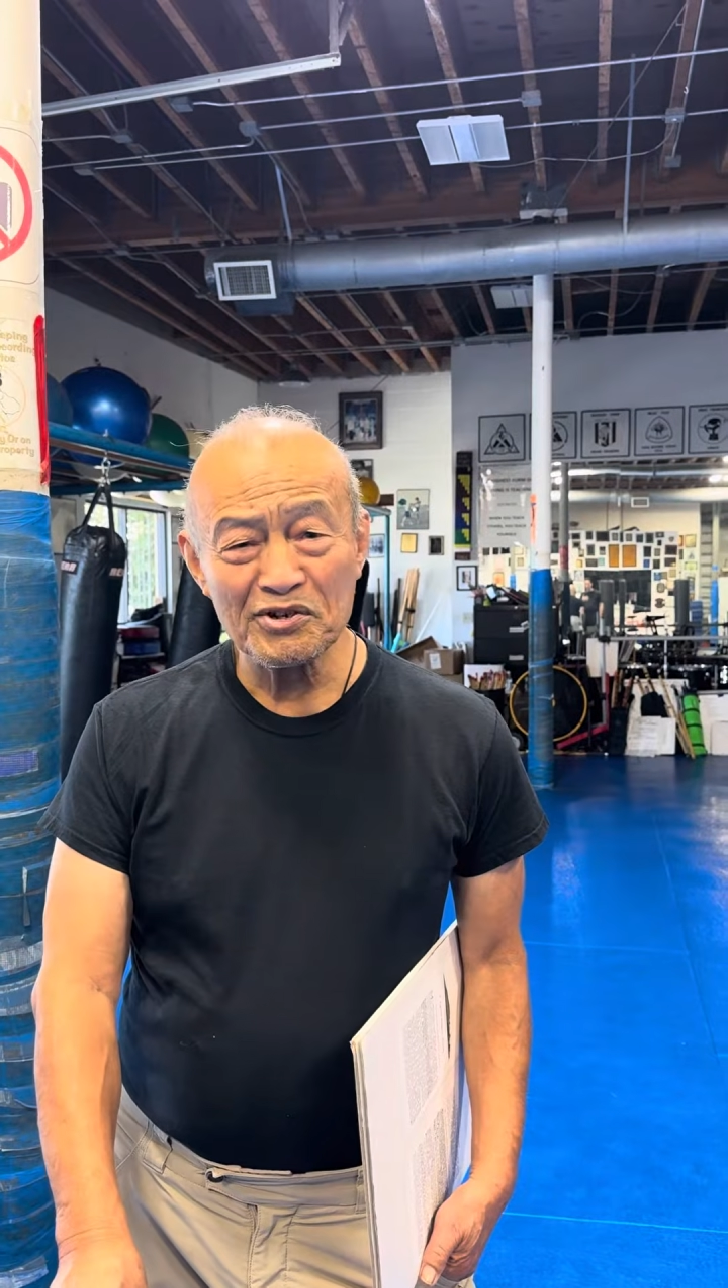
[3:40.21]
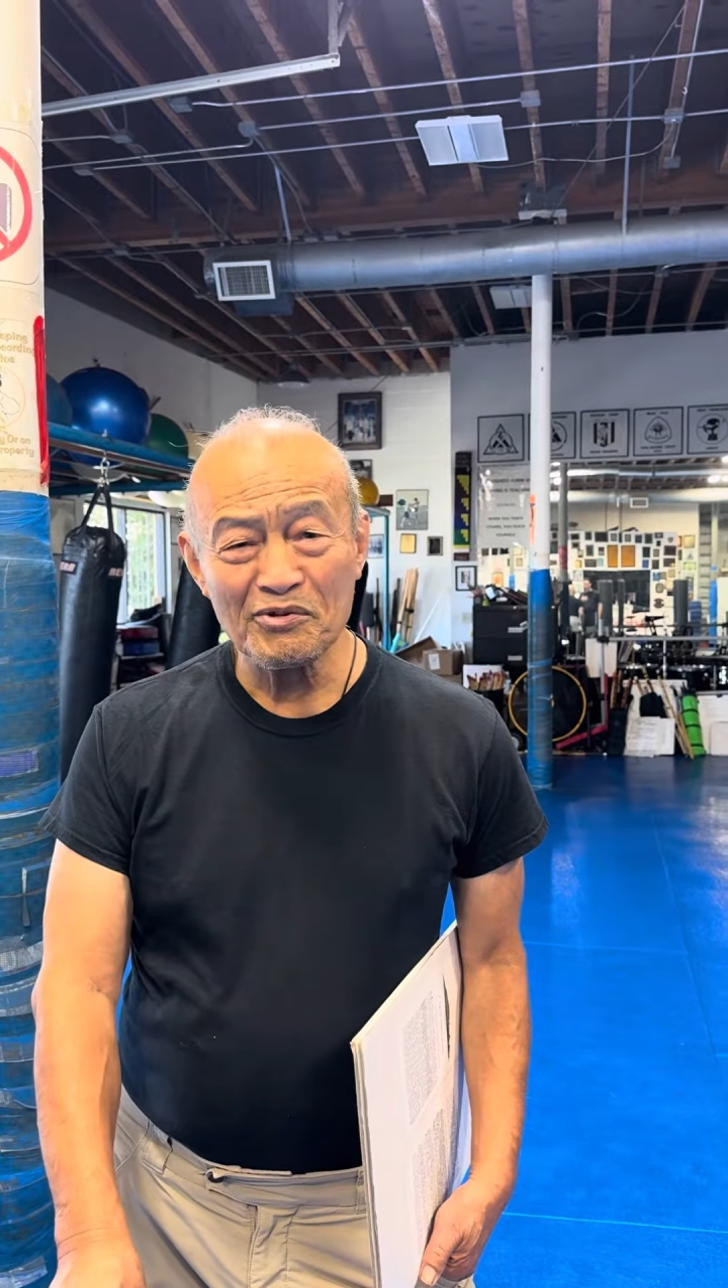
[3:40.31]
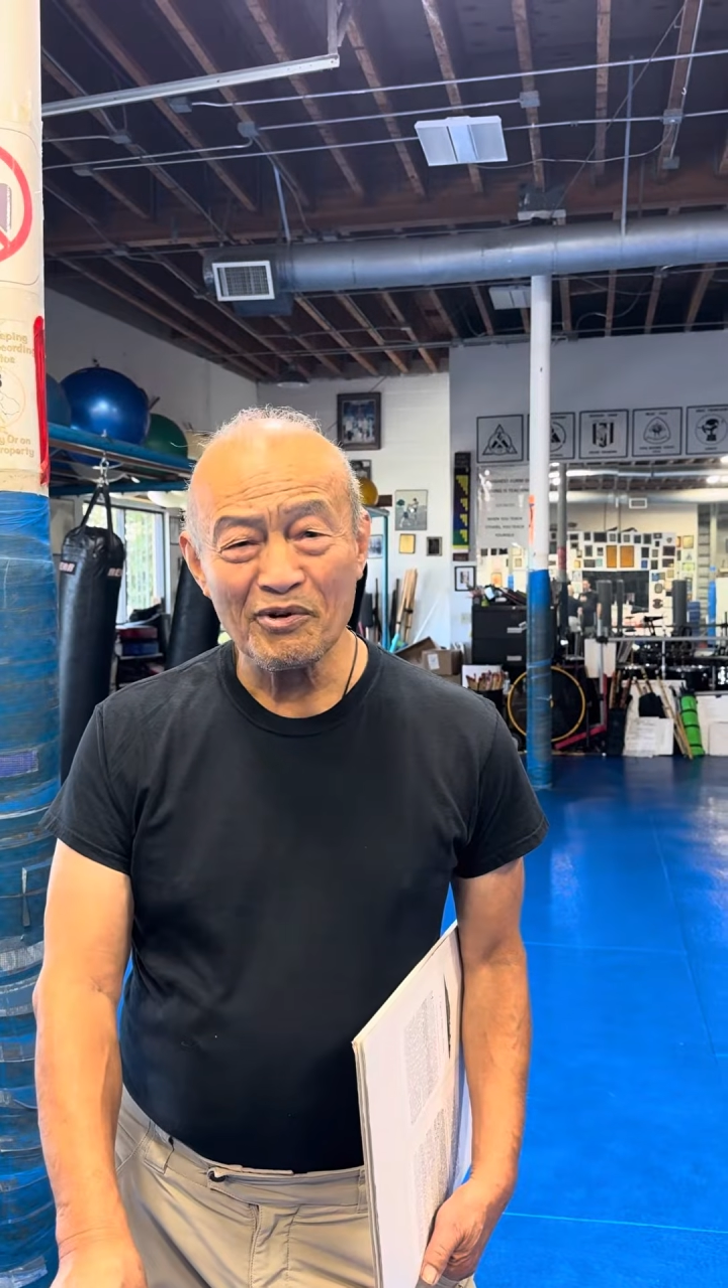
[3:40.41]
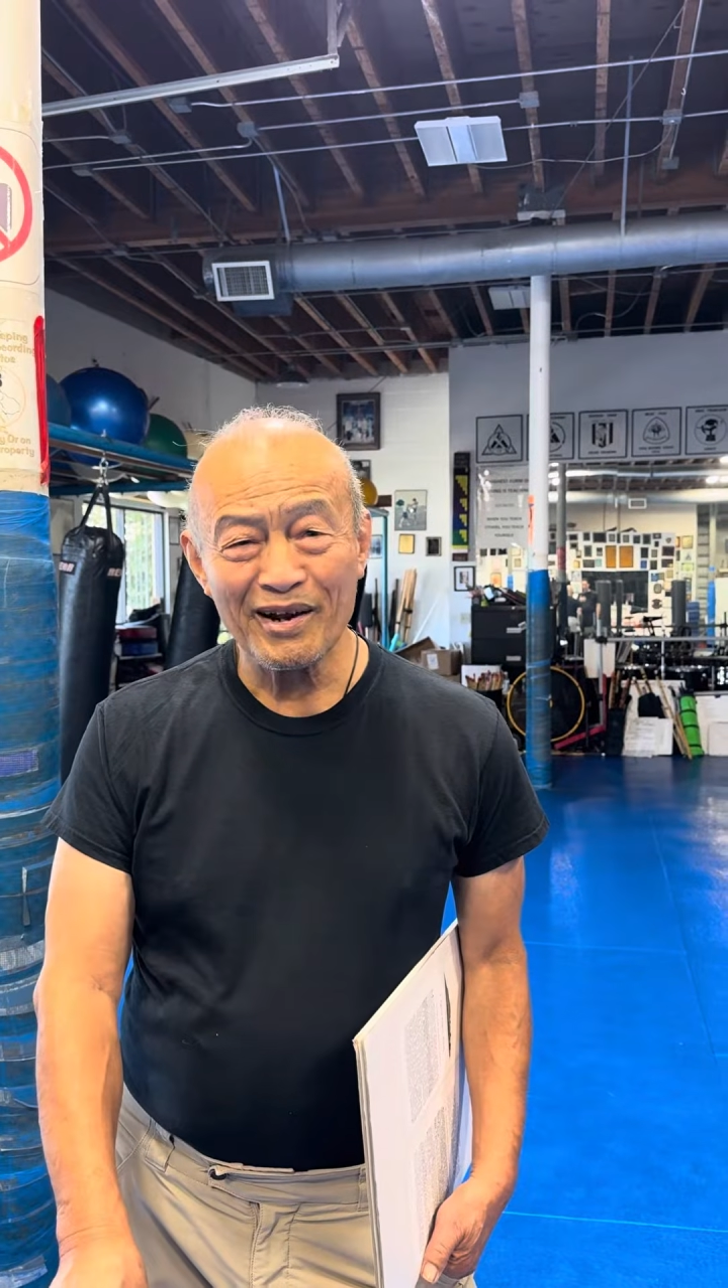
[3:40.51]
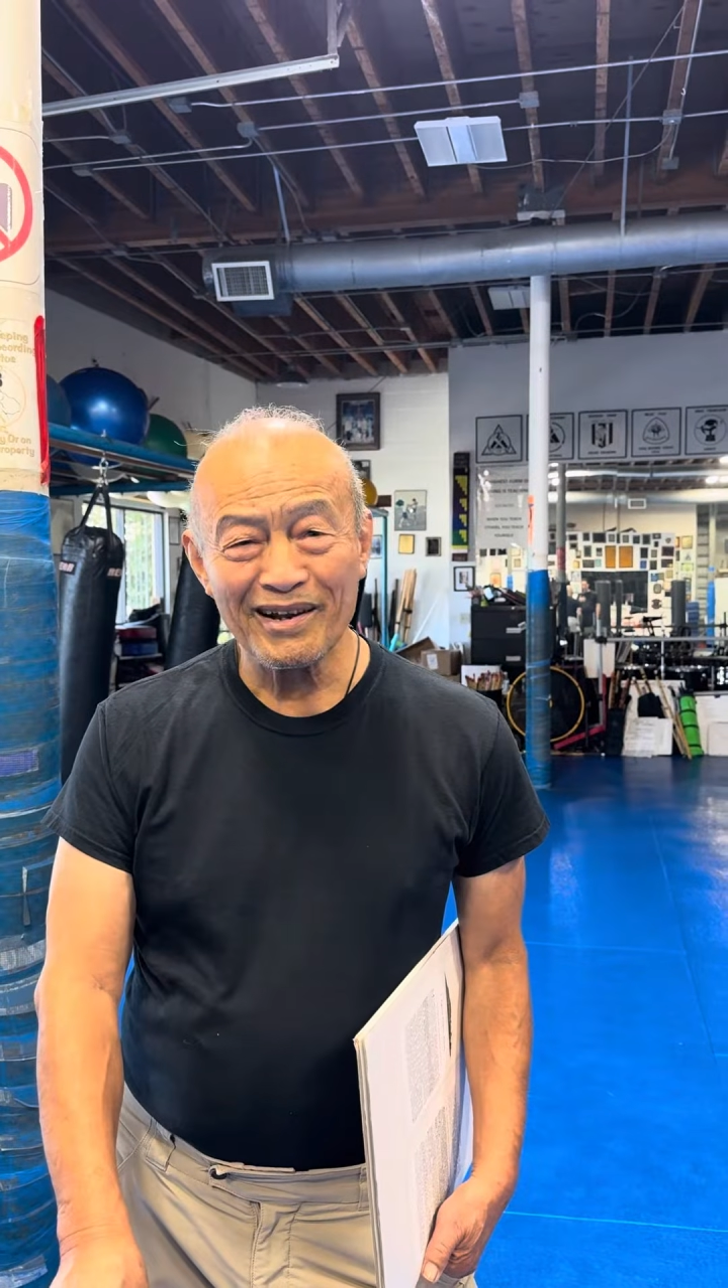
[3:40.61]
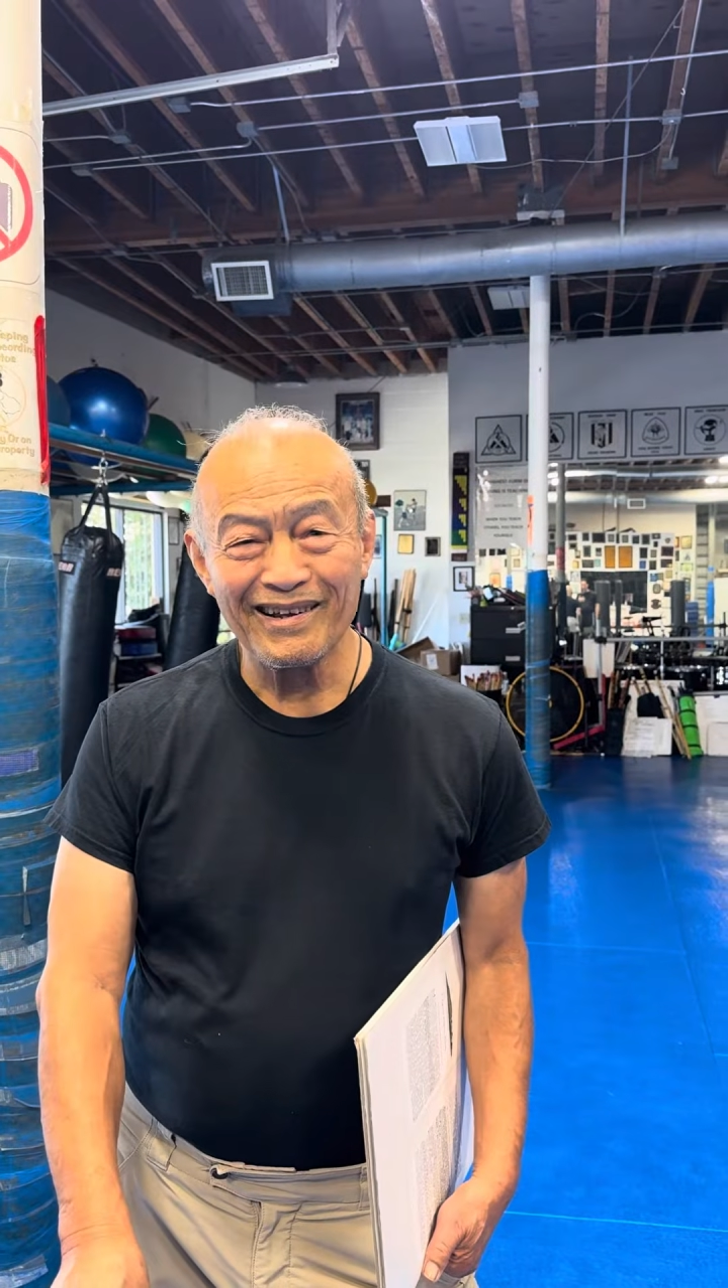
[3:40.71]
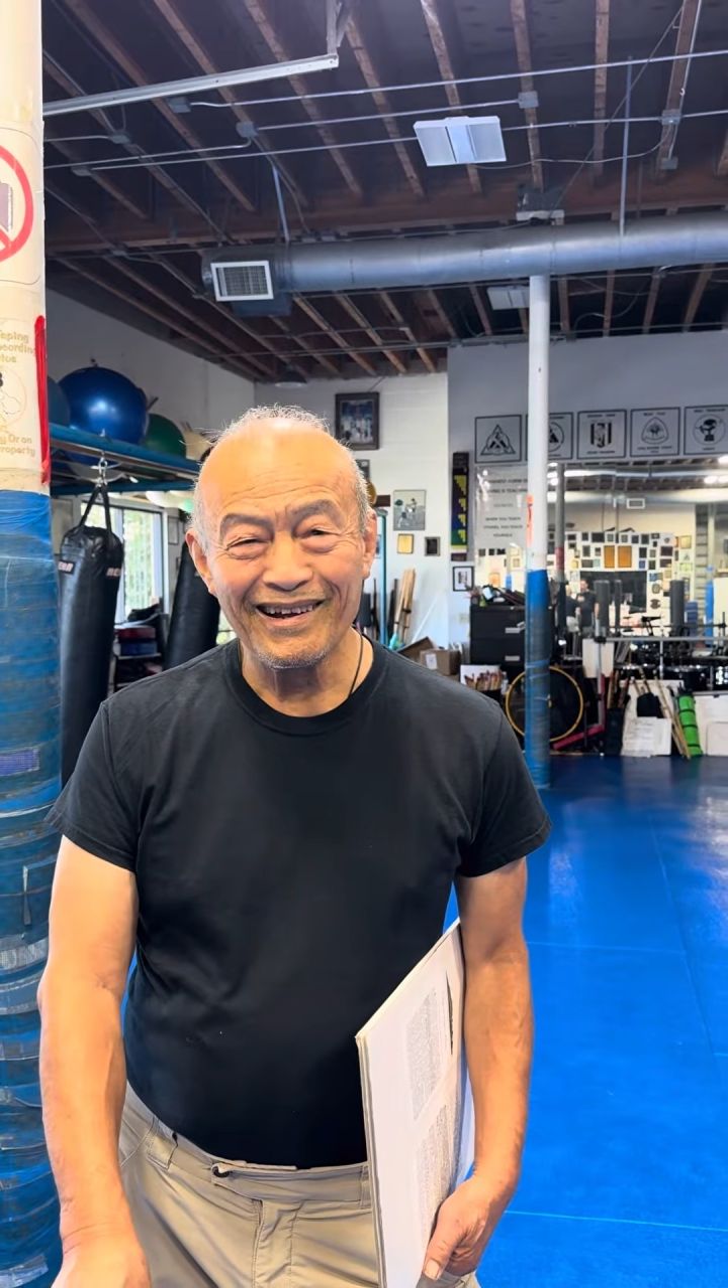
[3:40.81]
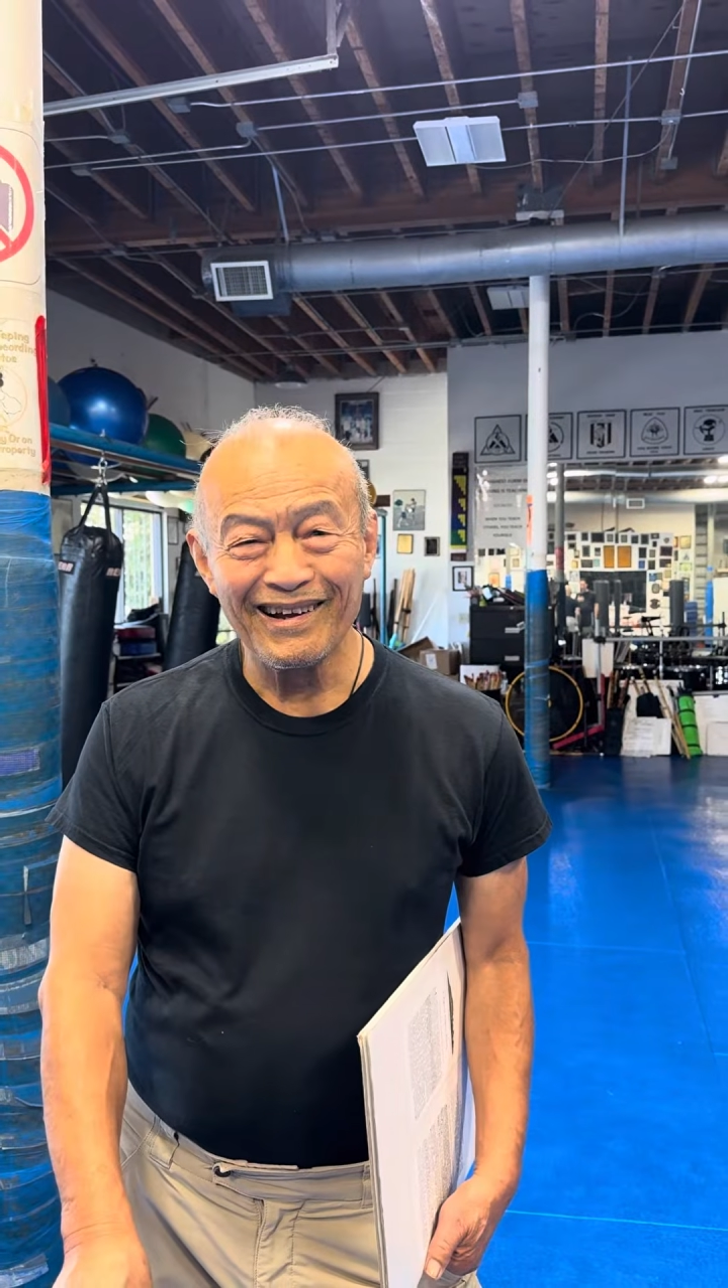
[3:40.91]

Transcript: you wanted.